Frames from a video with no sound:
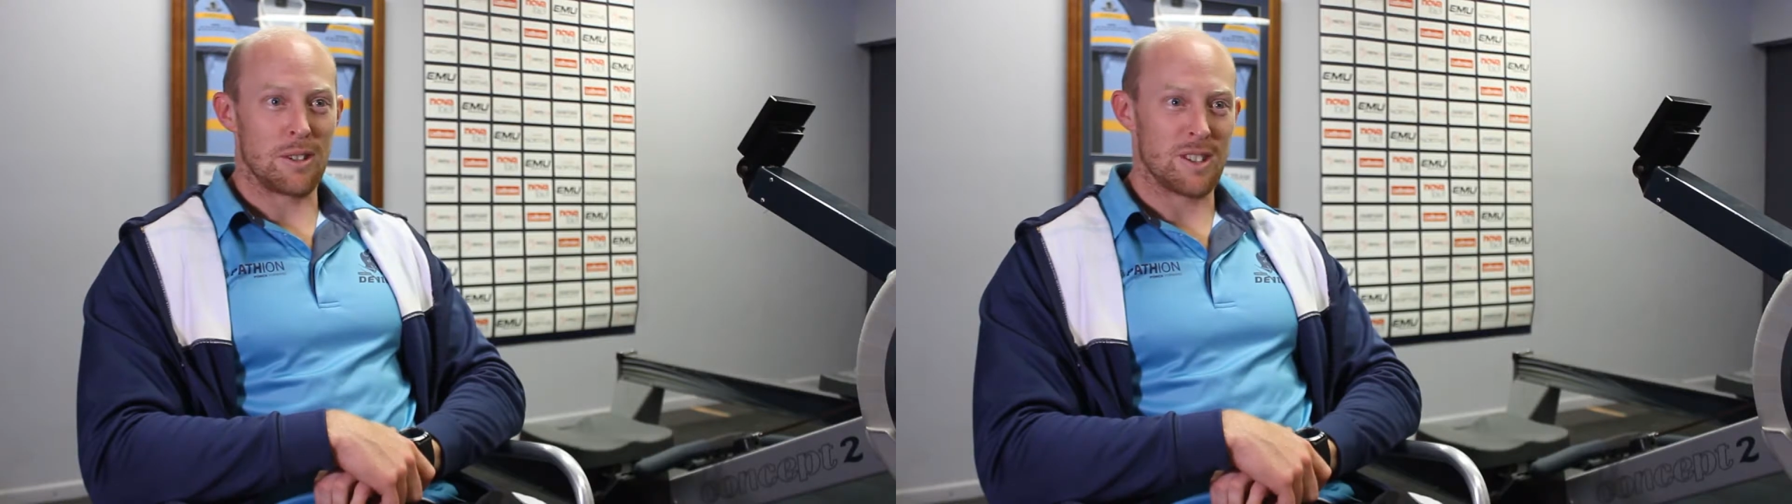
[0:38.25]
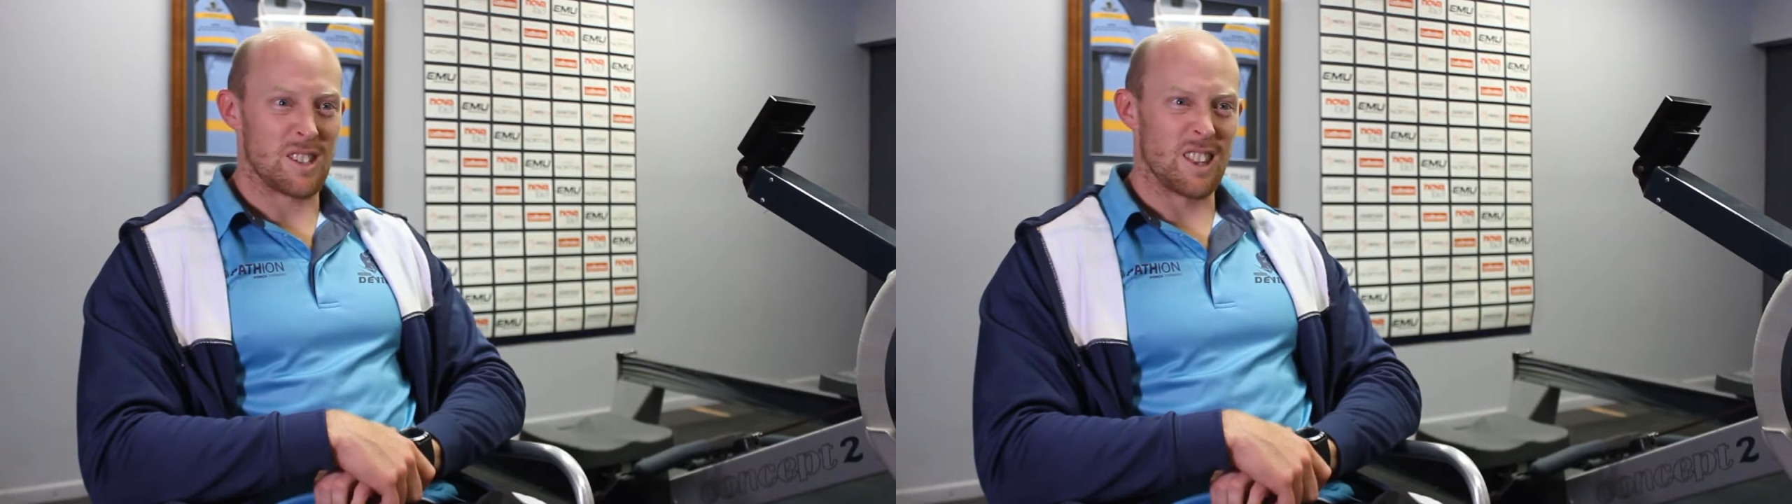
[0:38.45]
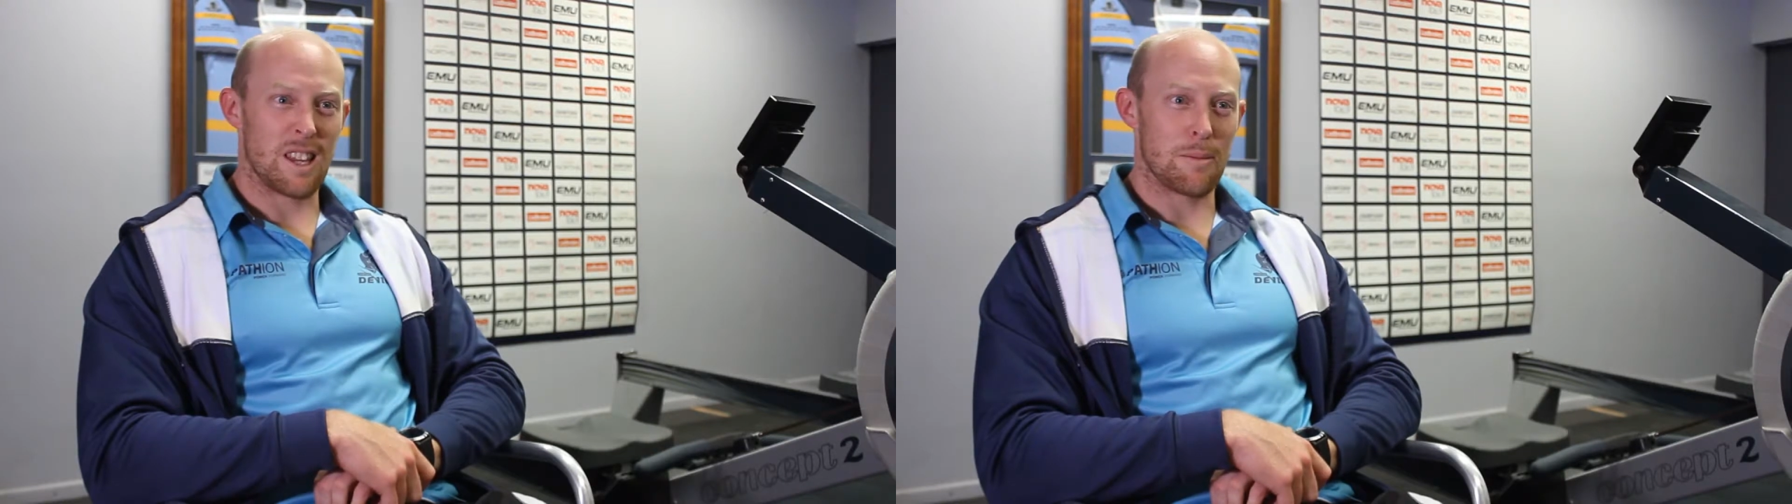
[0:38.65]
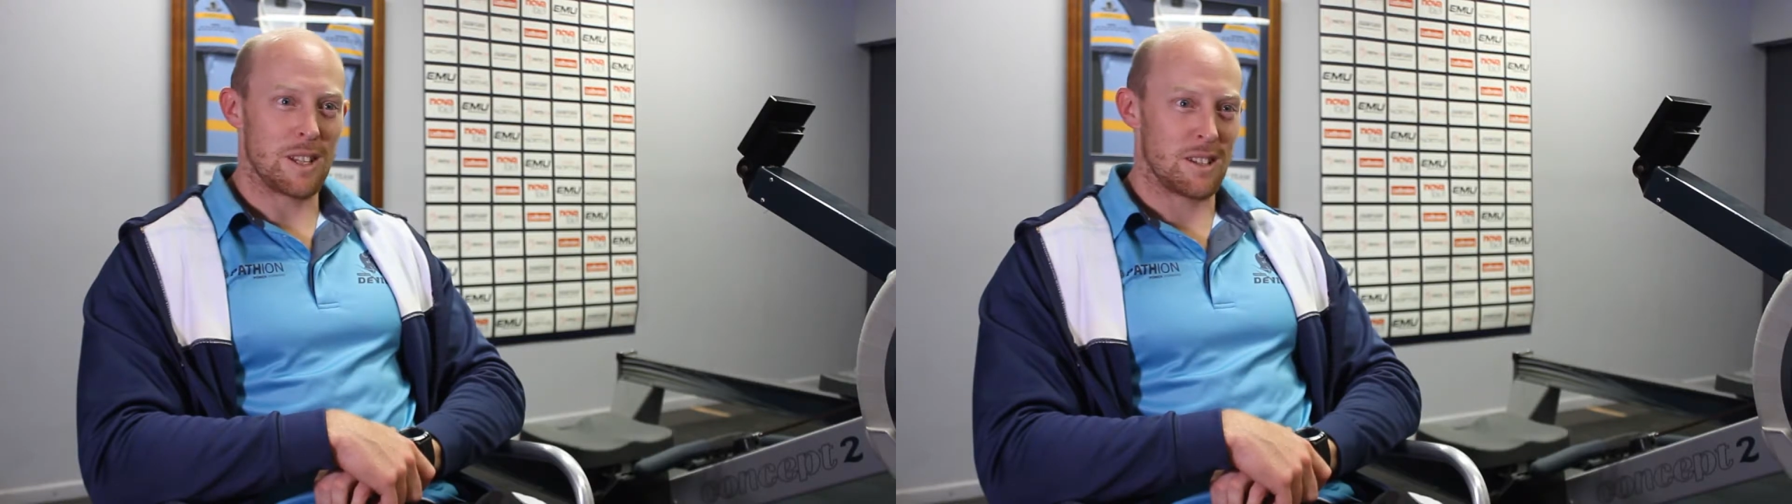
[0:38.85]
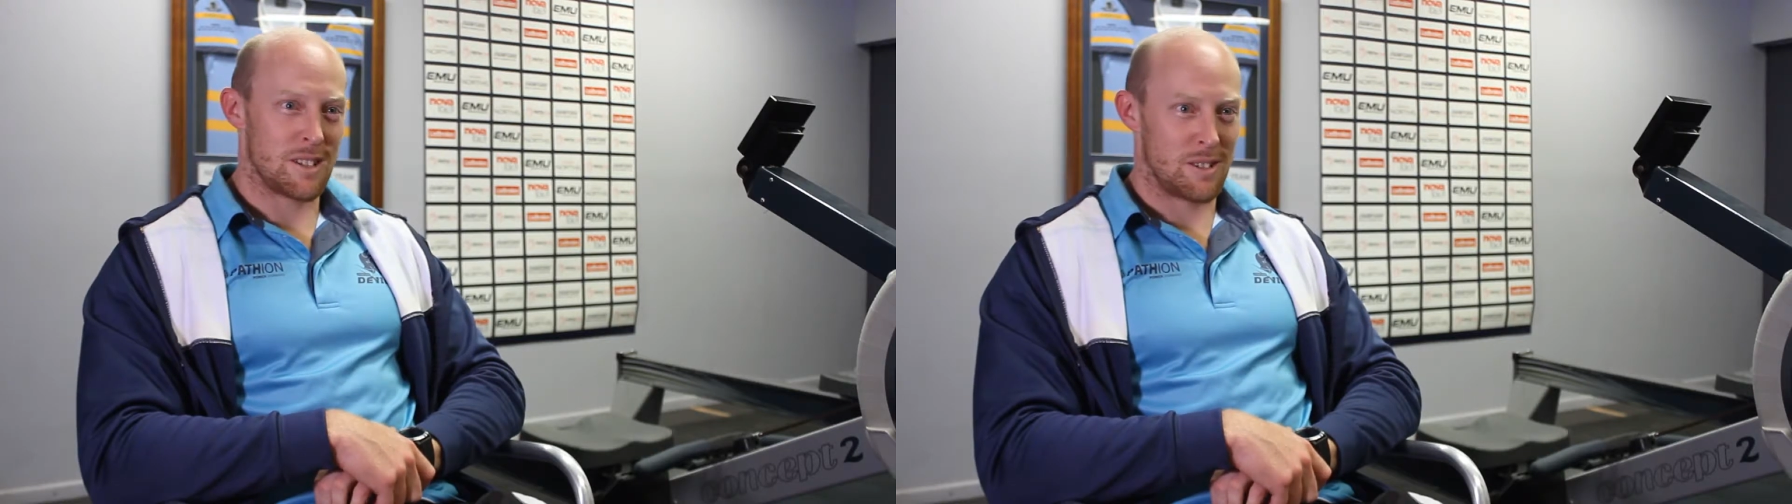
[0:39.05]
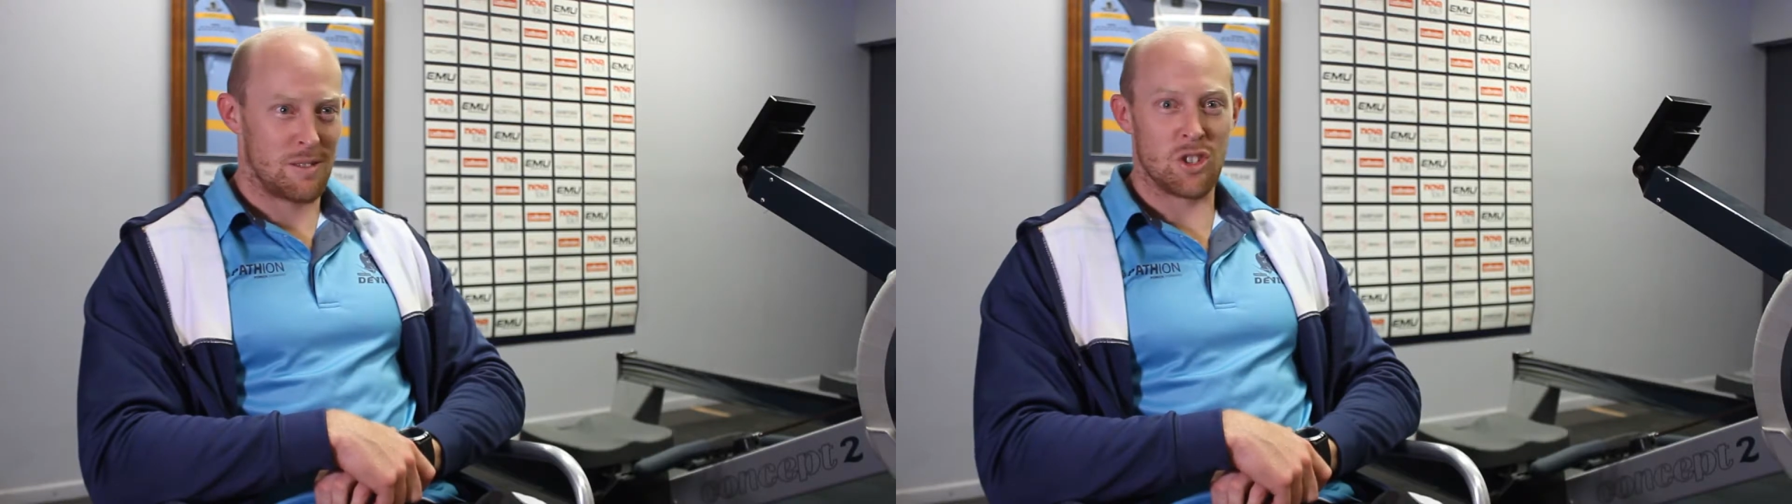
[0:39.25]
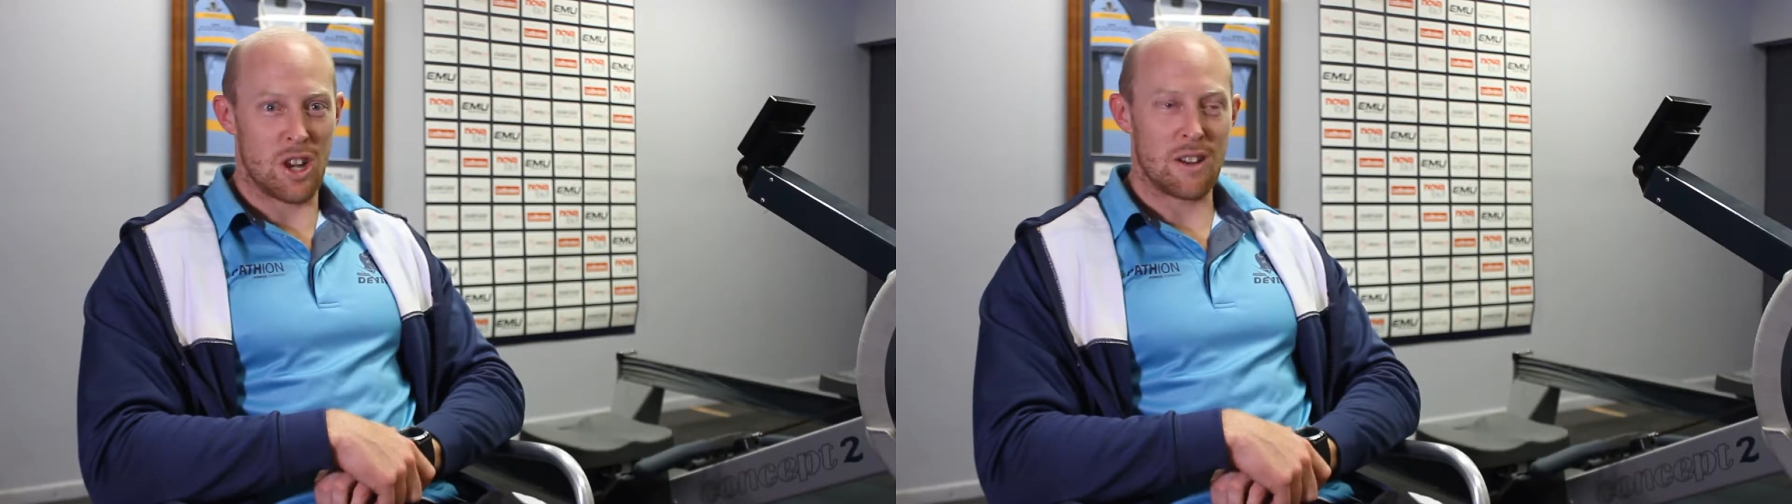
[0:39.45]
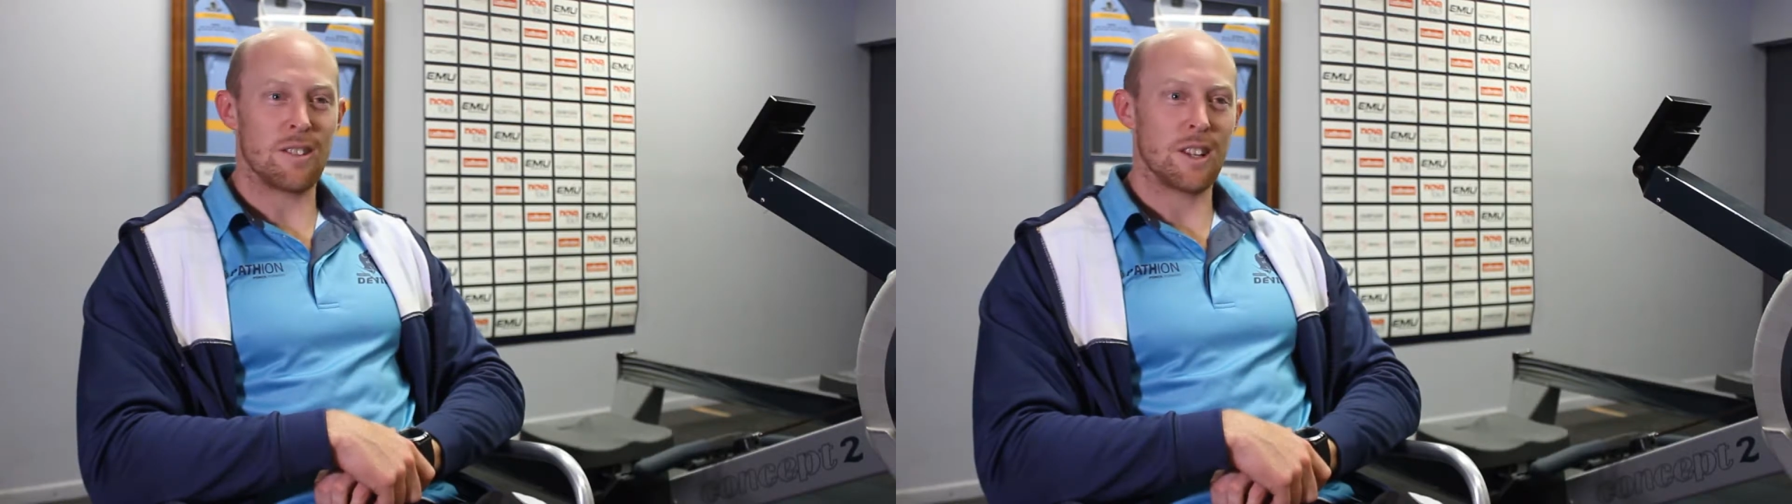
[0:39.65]
just ligaments
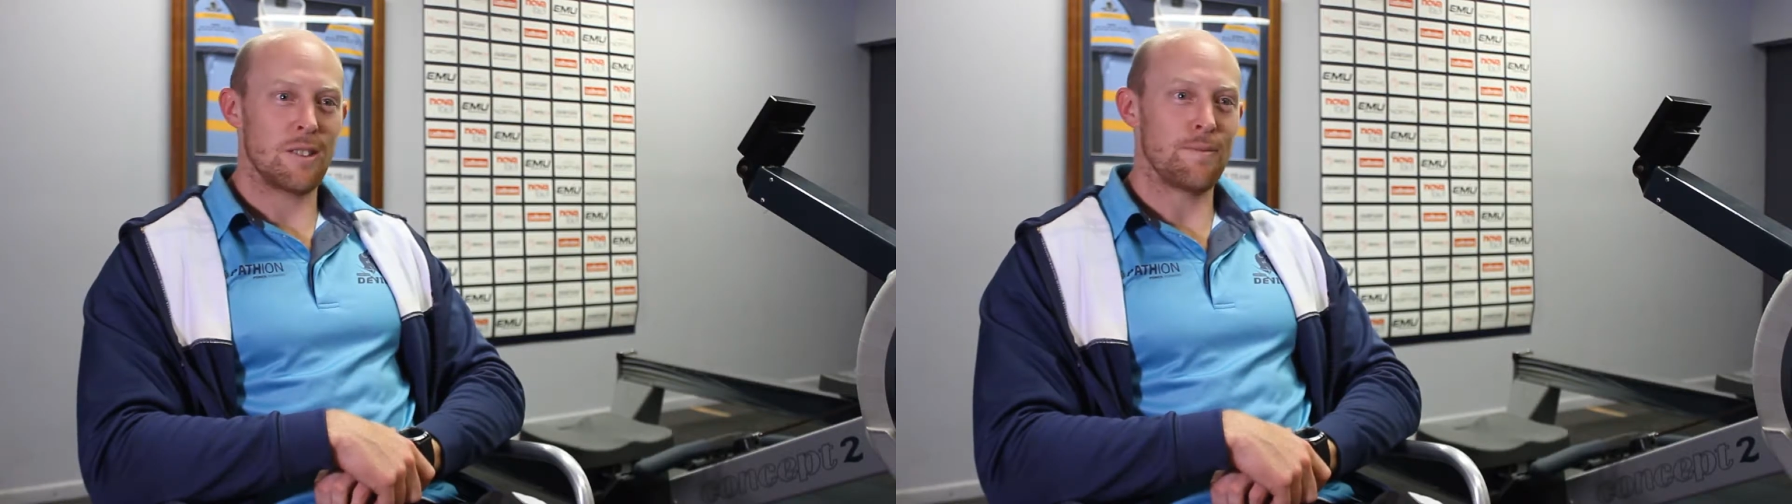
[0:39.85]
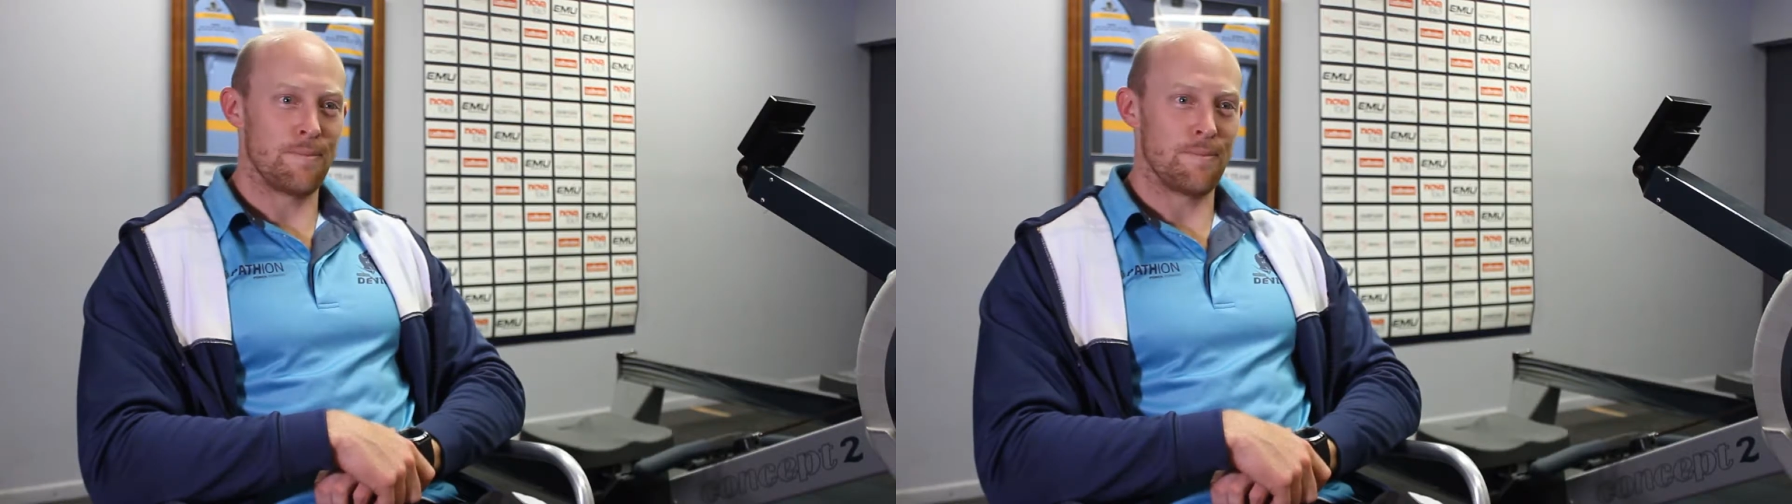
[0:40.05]
generally.